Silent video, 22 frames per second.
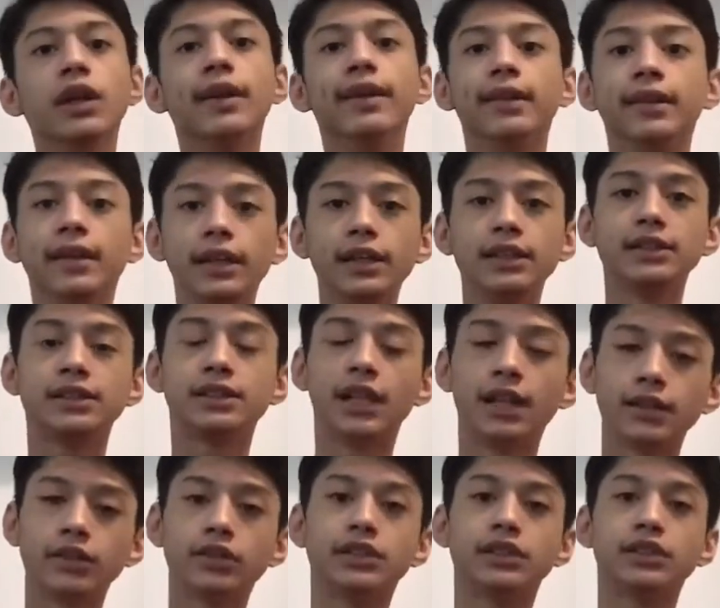These
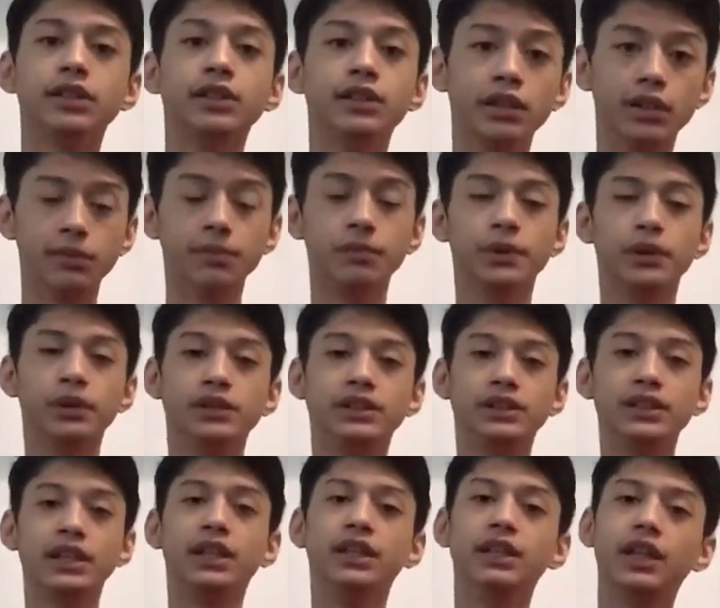letters and
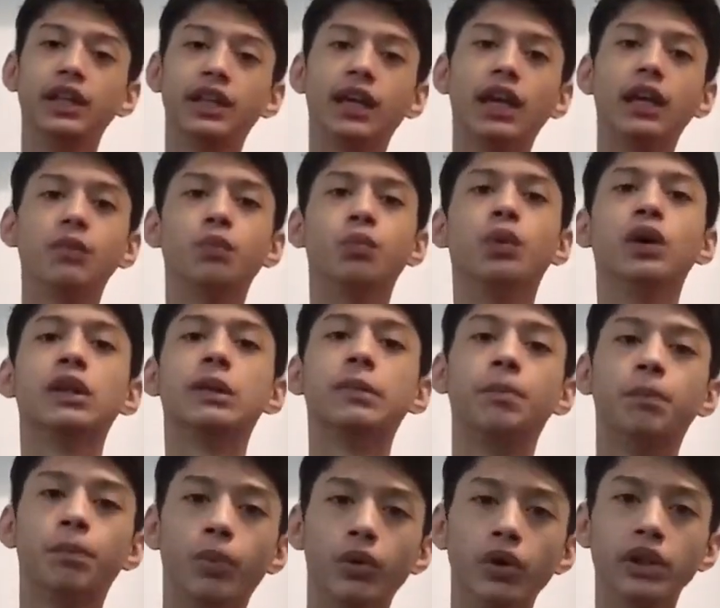numbers indicate what
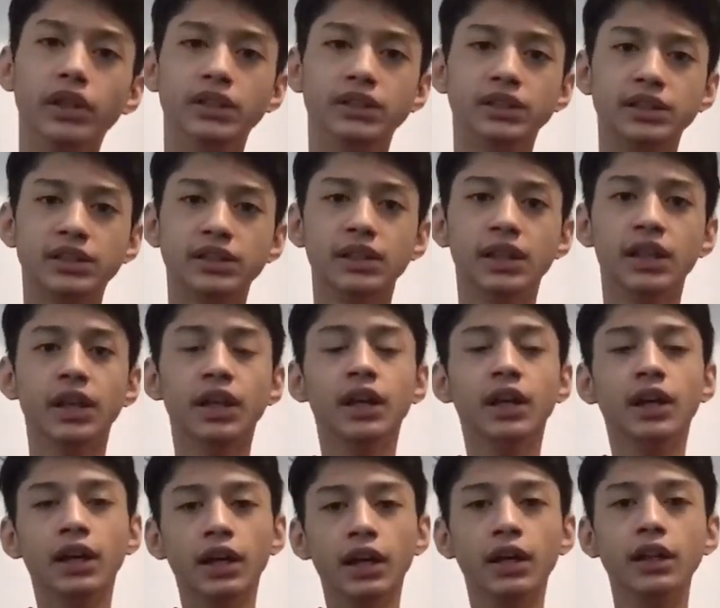points
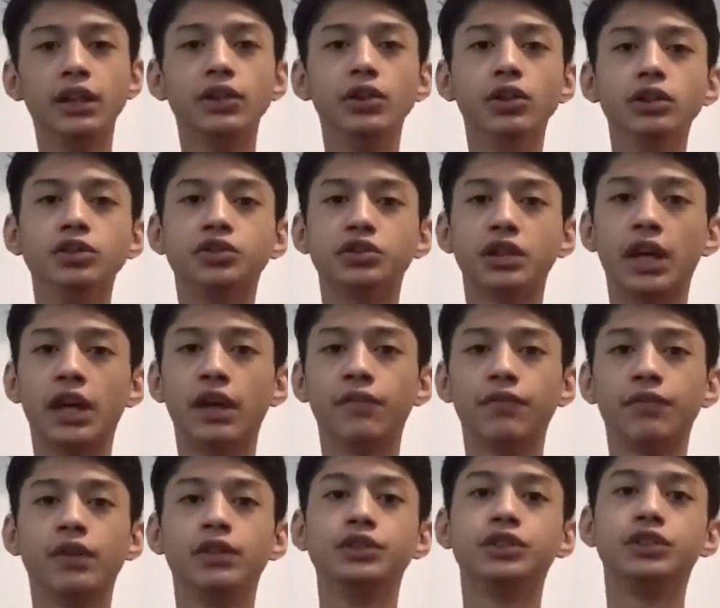in your
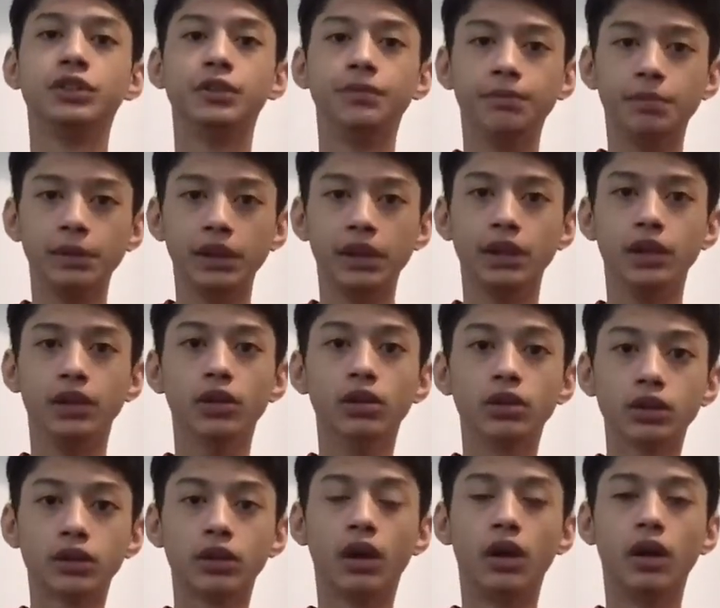draft should be
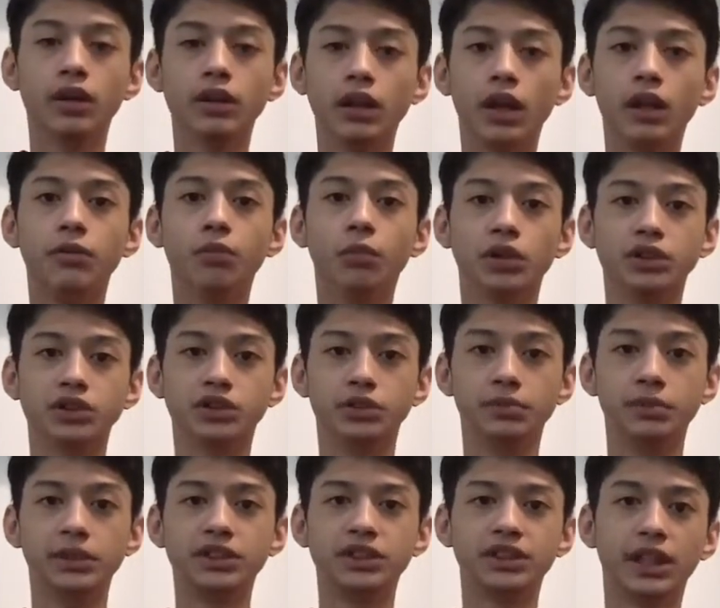looked on and what should
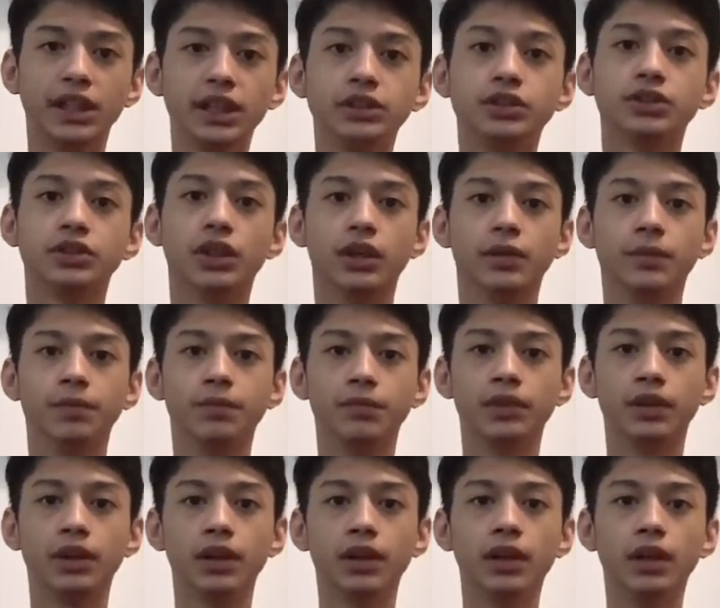be changed on.
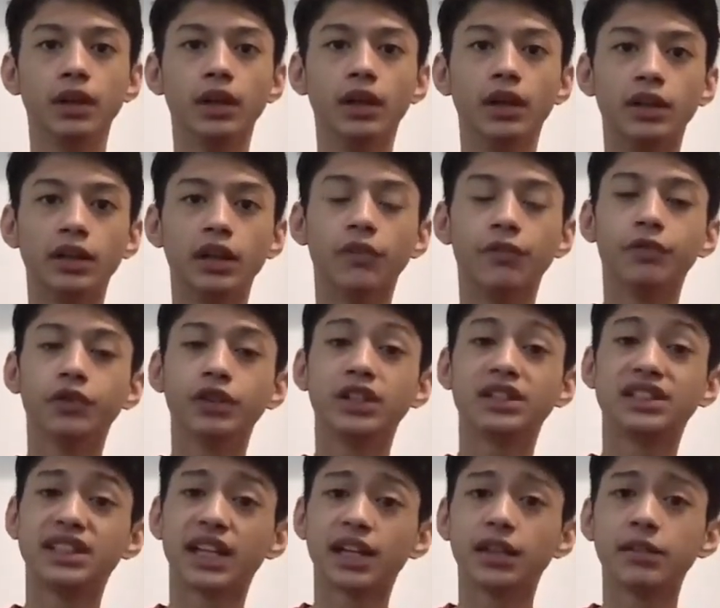Now for the
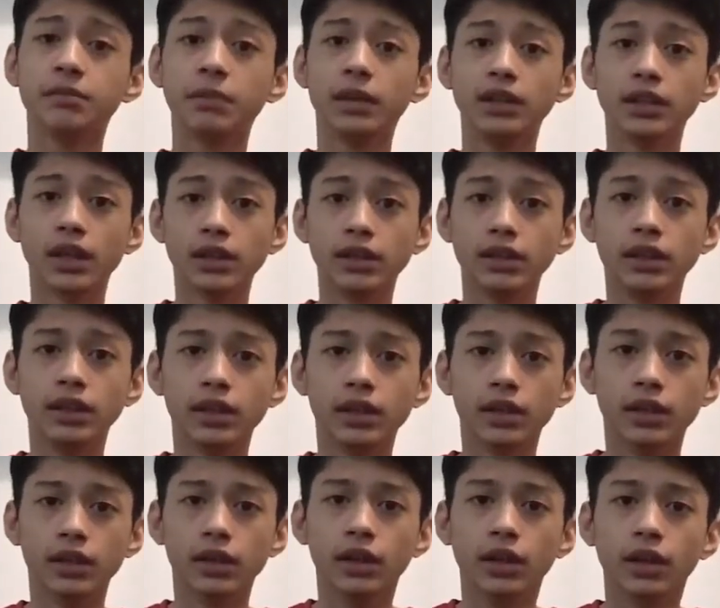second main
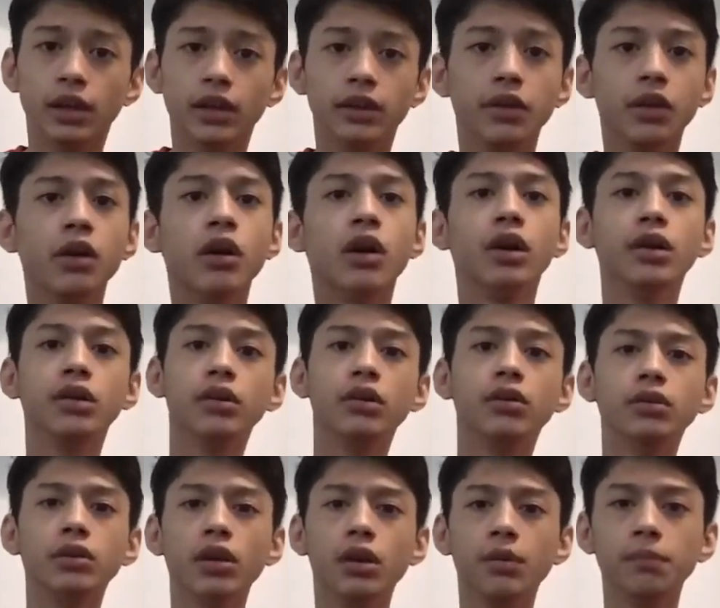idea, there are no
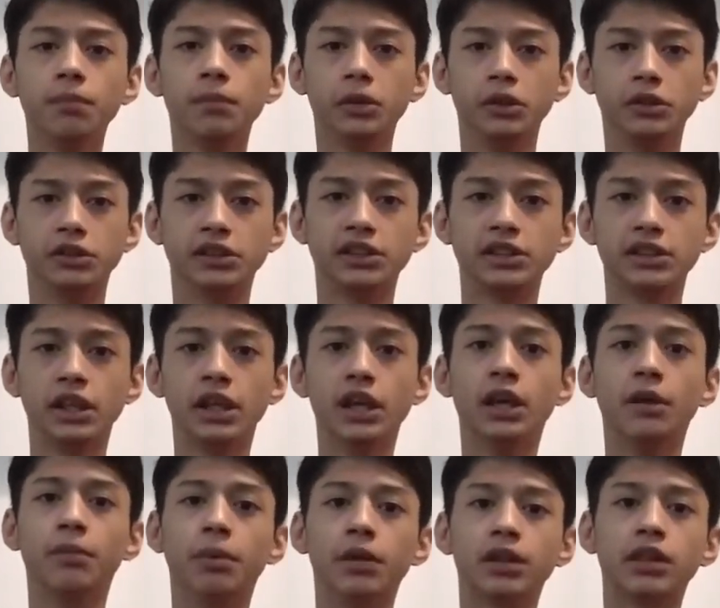numbers,
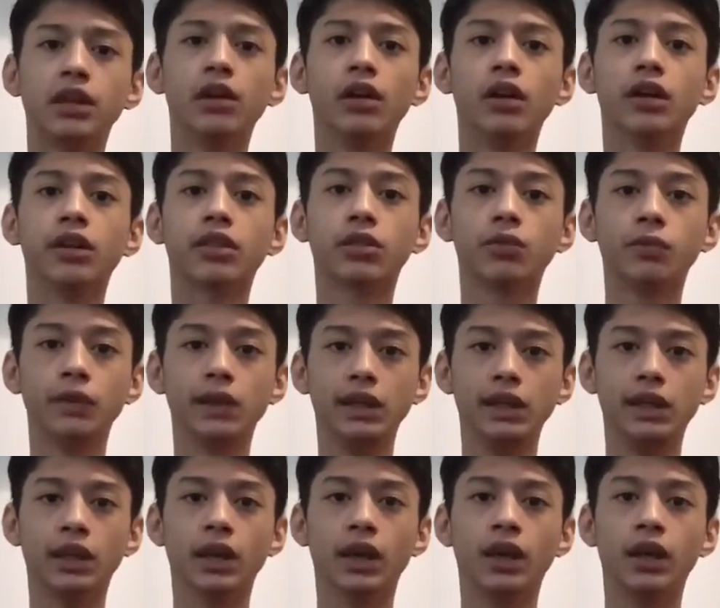but there are
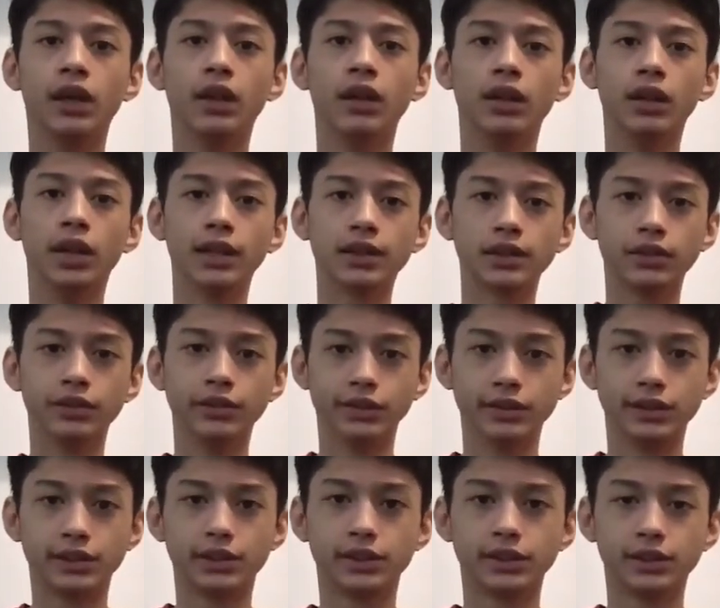three
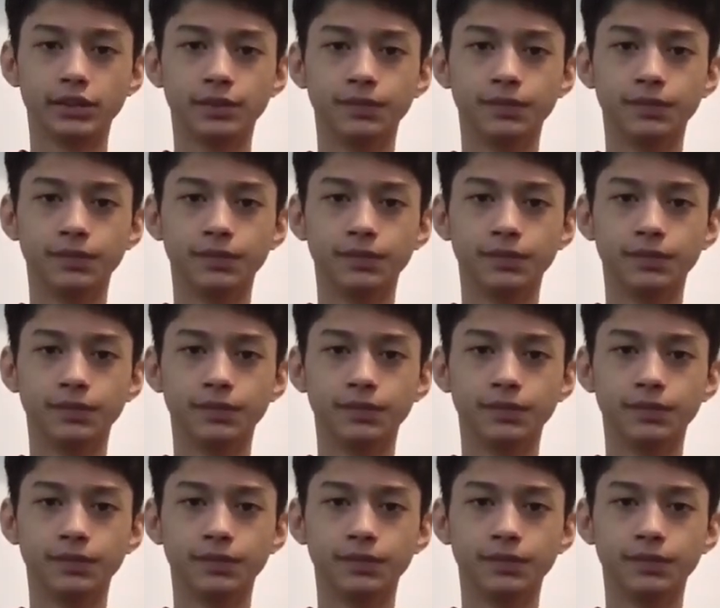letters.